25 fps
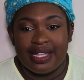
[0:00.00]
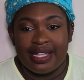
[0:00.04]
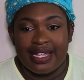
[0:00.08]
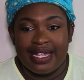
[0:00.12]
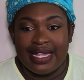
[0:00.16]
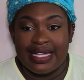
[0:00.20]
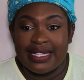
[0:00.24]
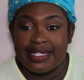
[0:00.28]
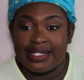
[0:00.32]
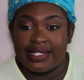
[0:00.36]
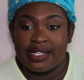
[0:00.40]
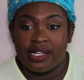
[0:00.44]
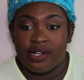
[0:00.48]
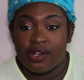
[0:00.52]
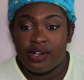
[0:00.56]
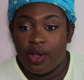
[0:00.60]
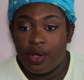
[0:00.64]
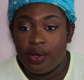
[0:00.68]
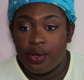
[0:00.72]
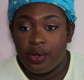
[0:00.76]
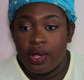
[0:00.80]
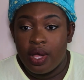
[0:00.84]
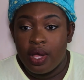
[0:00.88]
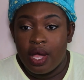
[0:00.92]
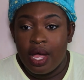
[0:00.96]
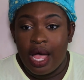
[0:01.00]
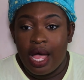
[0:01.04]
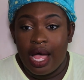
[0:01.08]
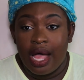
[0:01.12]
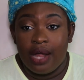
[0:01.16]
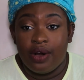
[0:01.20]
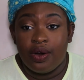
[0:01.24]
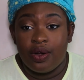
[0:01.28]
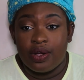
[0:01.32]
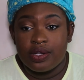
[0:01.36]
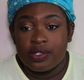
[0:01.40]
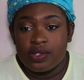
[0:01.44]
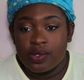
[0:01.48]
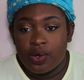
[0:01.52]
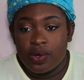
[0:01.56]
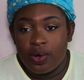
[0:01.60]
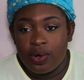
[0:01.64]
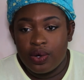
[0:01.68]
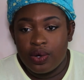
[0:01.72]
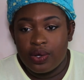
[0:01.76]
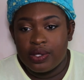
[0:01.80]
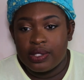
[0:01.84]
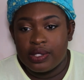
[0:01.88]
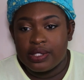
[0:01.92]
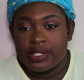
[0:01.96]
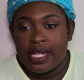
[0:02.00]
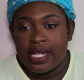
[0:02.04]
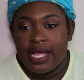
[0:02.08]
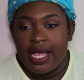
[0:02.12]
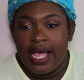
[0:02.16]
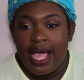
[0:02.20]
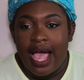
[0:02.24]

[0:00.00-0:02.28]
it's a no a lost cause.